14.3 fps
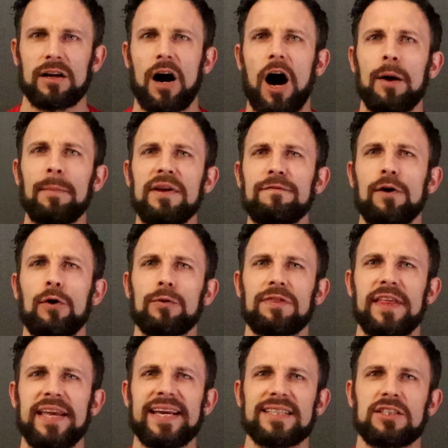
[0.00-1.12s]
Common folk
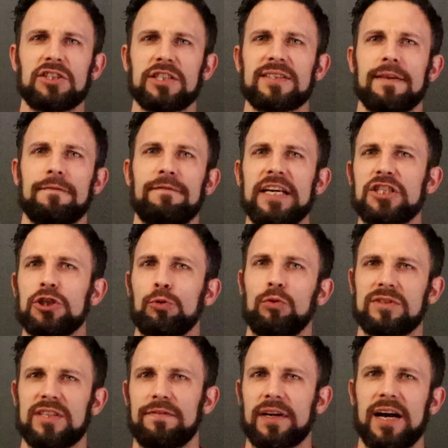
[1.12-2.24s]
think it's just the
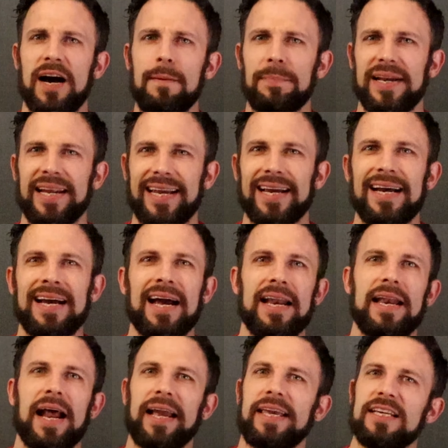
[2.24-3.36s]
visuals of a company,
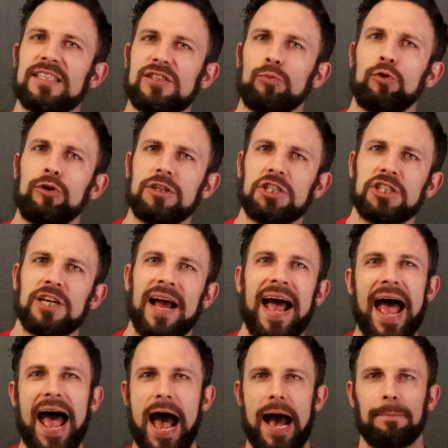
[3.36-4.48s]
Nike swoosh,
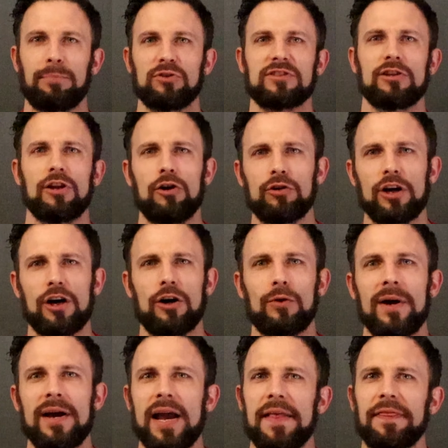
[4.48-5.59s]
Apple's
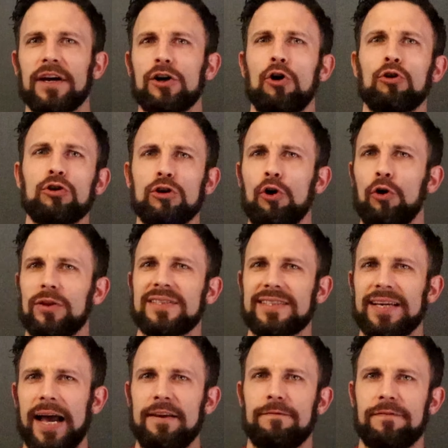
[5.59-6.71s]
logo, and the Coca-Cola's
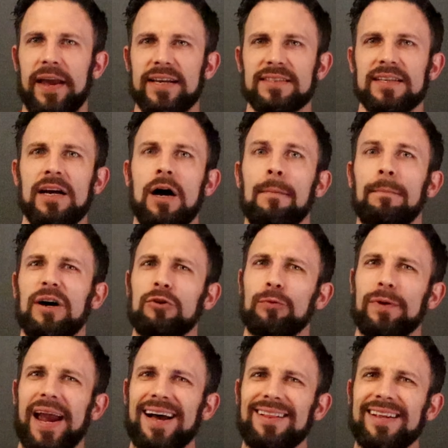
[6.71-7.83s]
typeface, but in
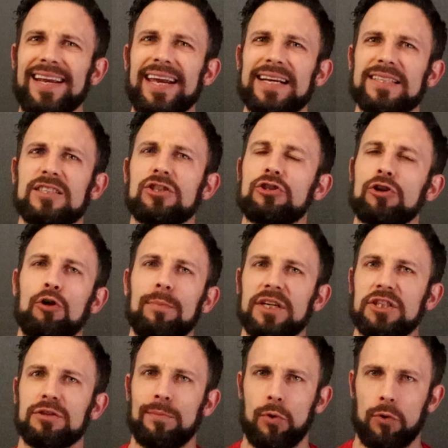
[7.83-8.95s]
reality, it's so
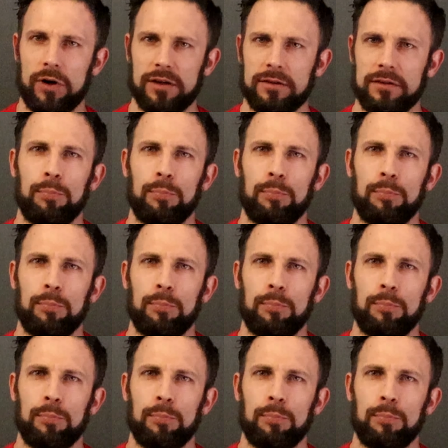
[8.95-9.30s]
much more.